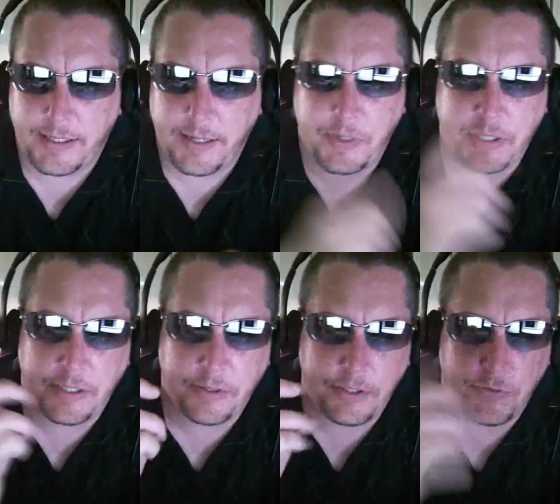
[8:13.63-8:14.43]
a separate
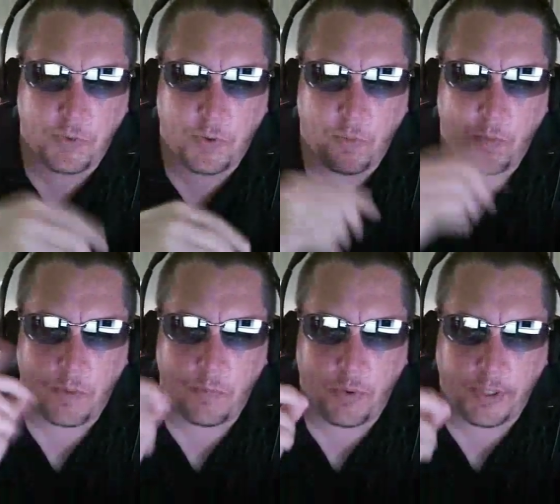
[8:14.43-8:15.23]
series for
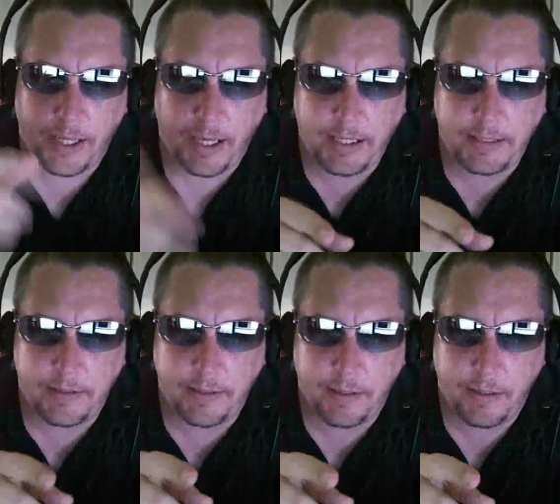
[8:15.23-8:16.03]

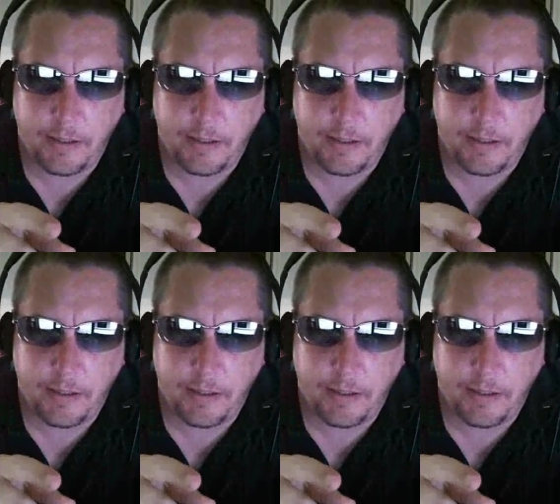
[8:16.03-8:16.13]
1.8